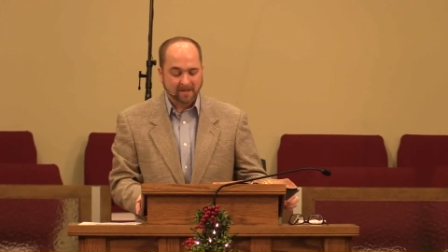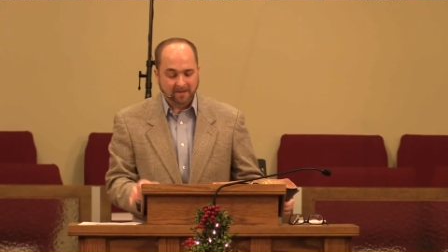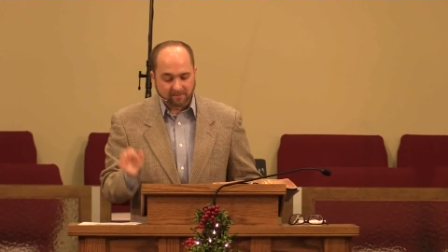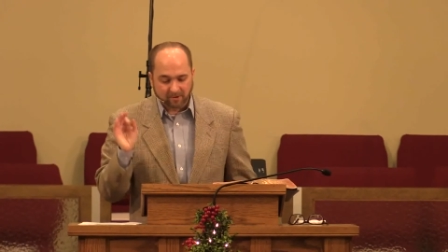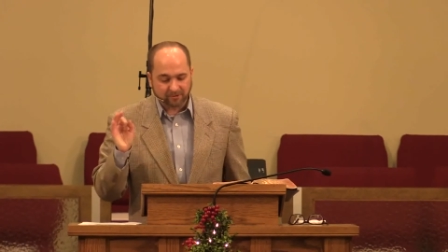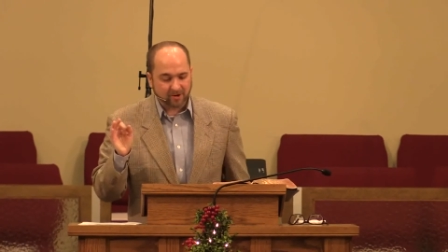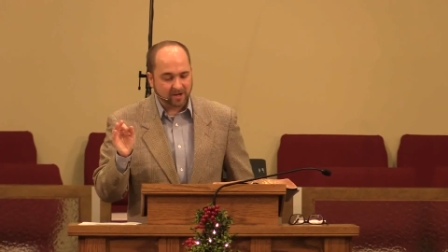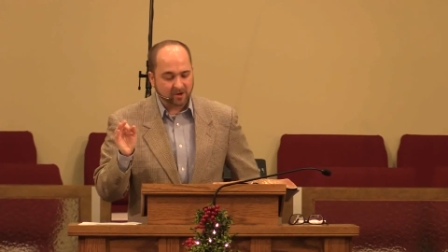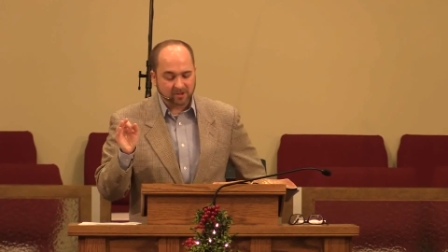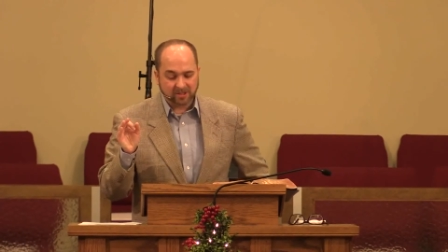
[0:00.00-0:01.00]
number three
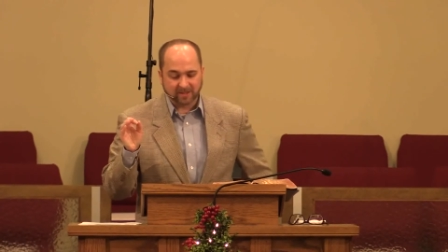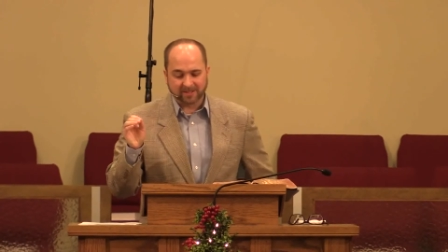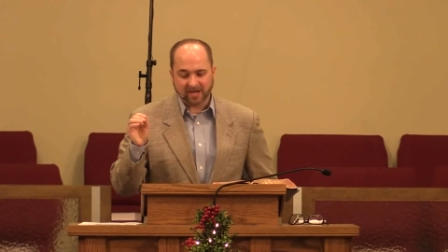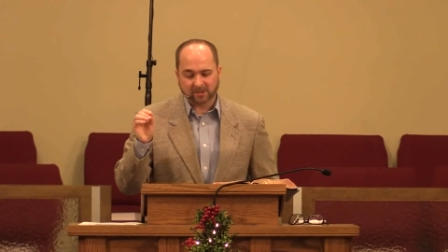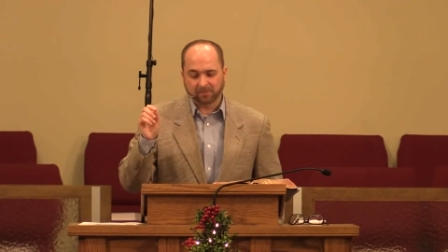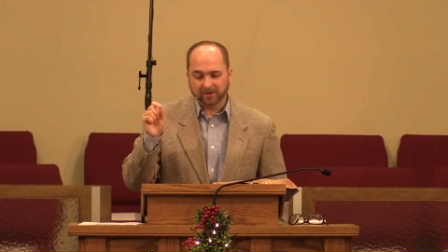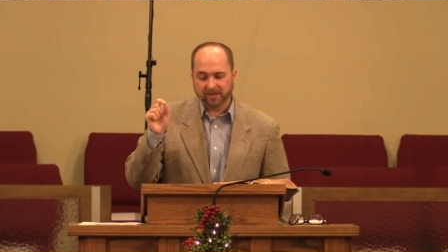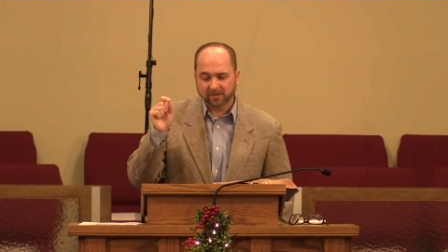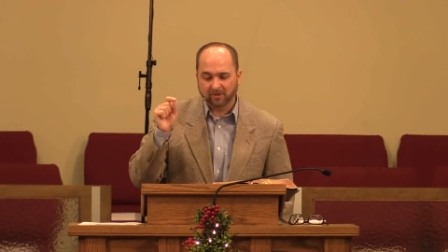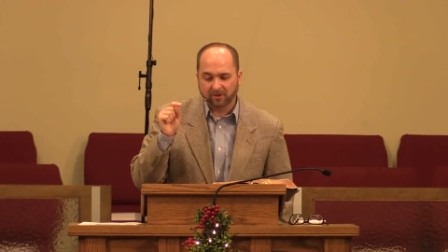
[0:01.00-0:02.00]
notice in the text
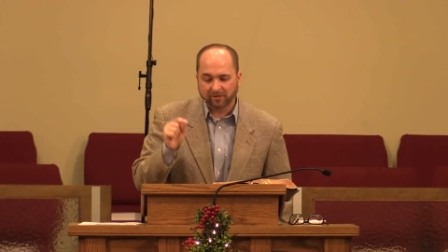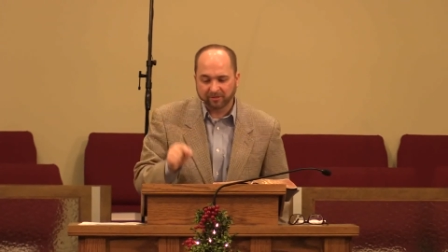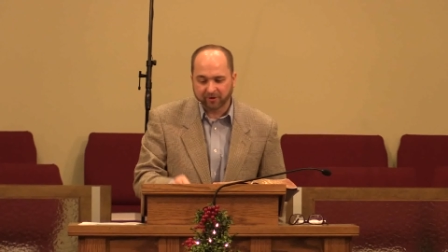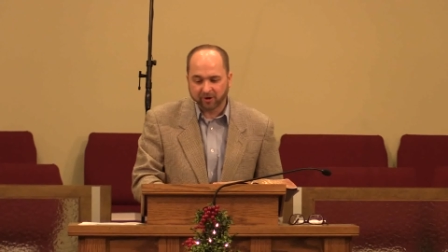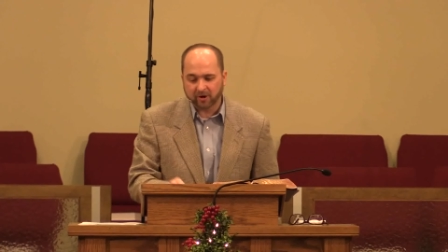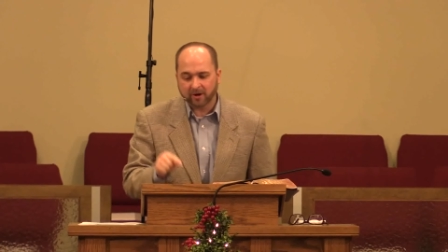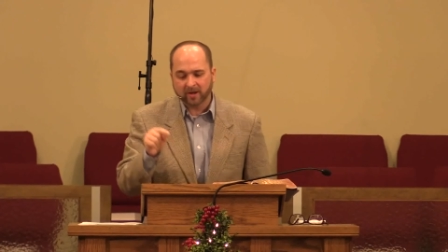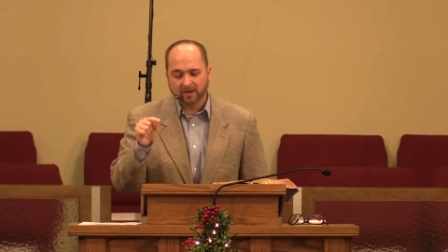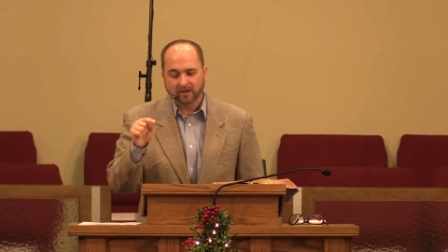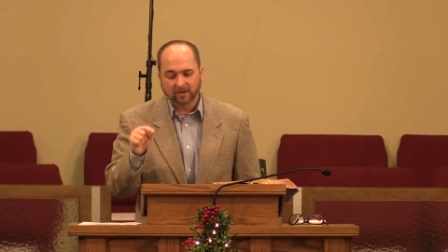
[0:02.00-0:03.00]
please the
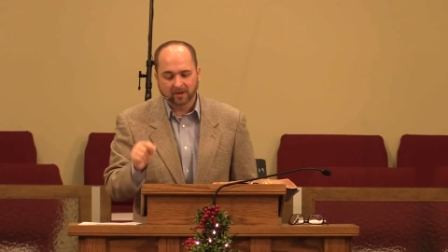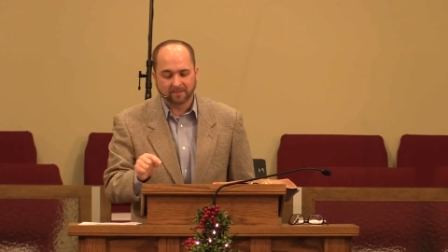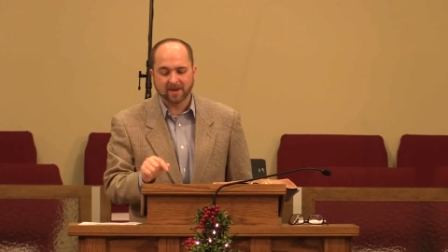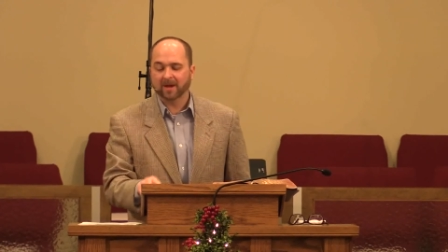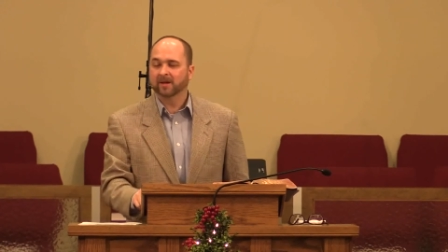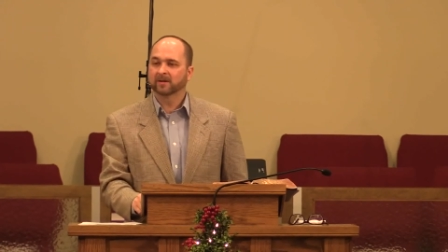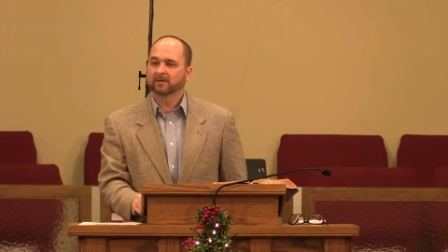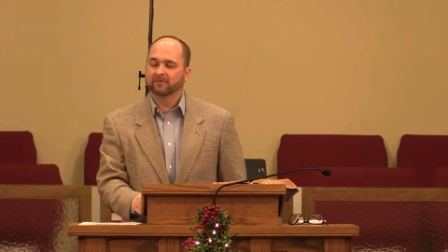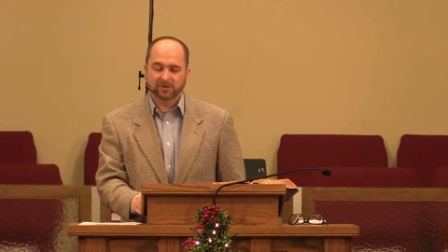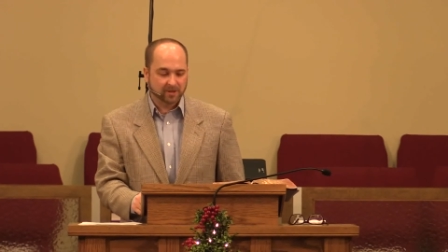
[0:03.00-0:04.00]
third command
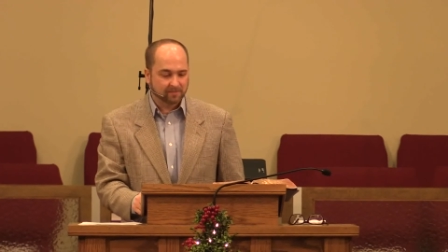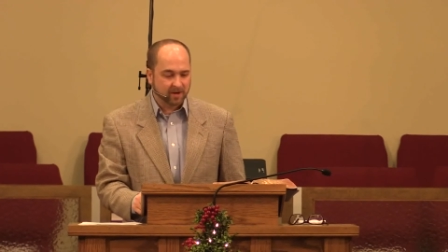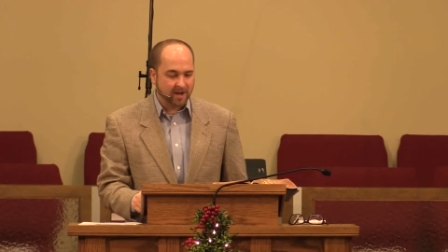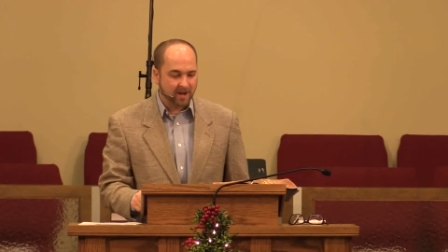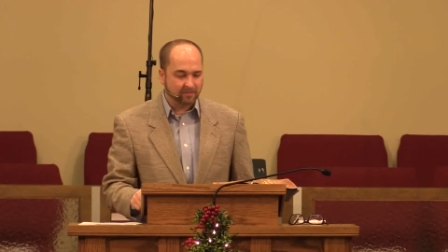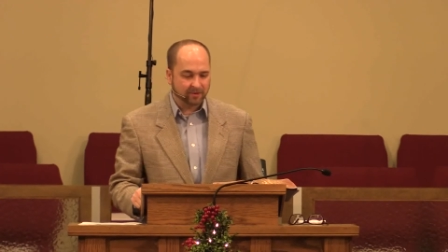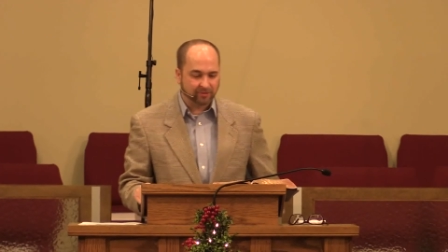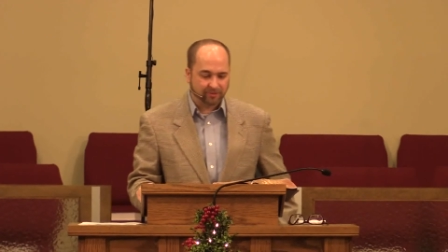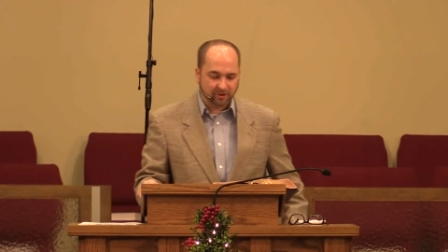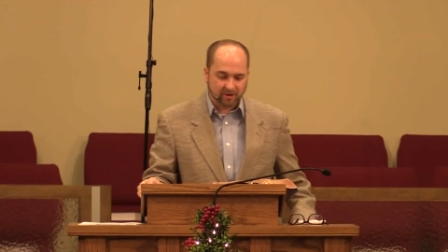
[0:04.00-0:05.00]
verse number nine the
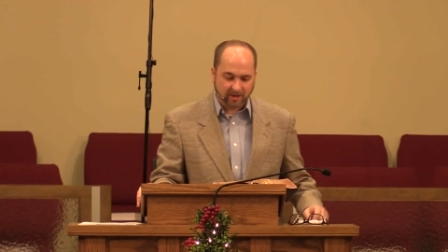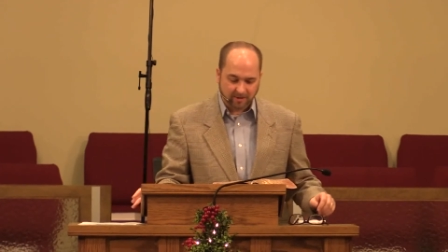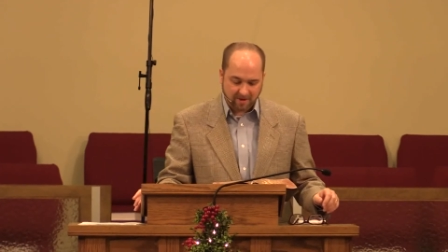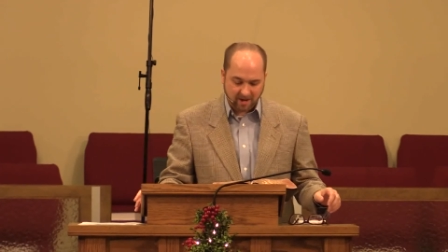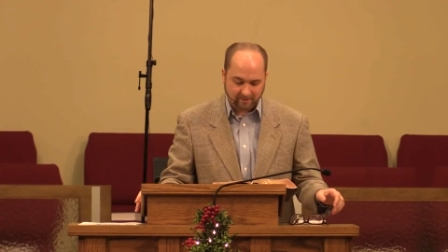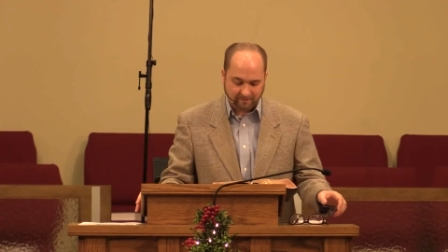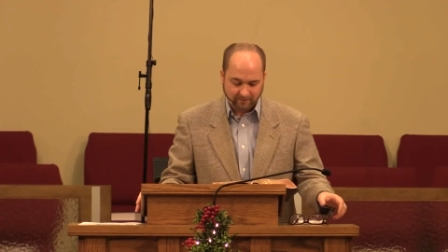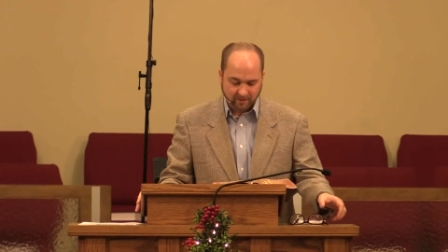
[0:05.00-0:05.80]
third command